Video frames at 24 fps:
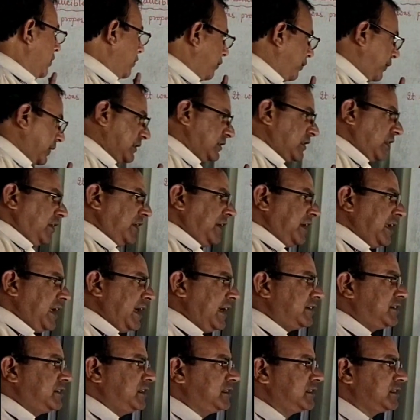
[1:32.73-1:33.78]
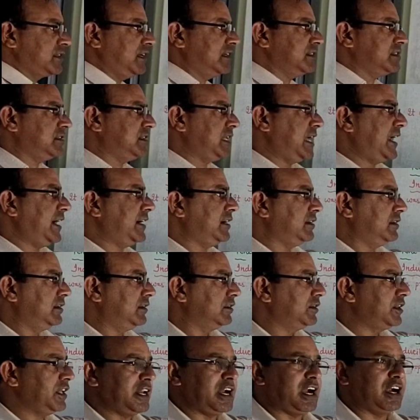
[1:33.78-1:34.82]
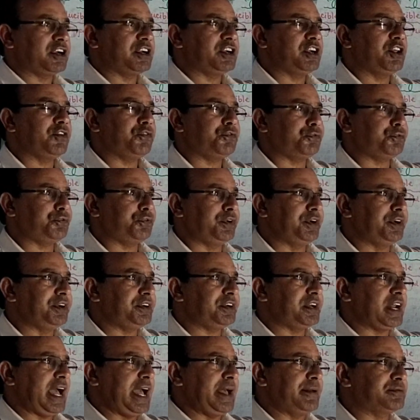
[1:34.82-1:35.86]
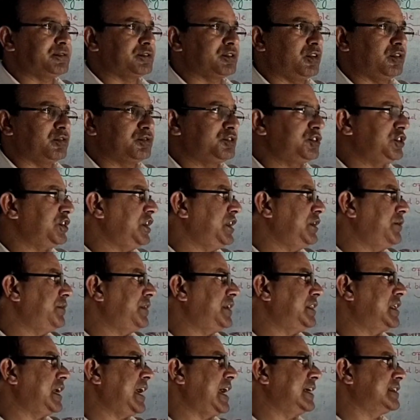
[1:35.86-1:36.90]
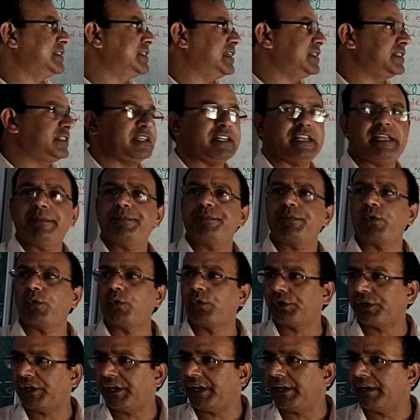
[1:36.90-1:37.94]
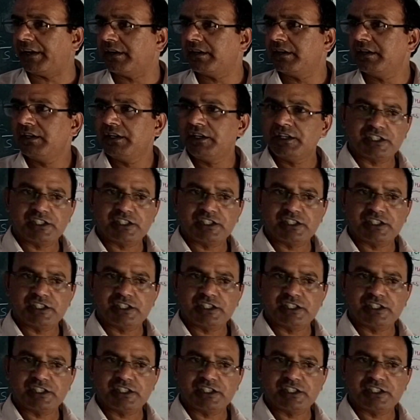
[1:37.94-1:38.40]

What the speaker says: Firstly, we have discussed that there are different types of gene with accessory protein.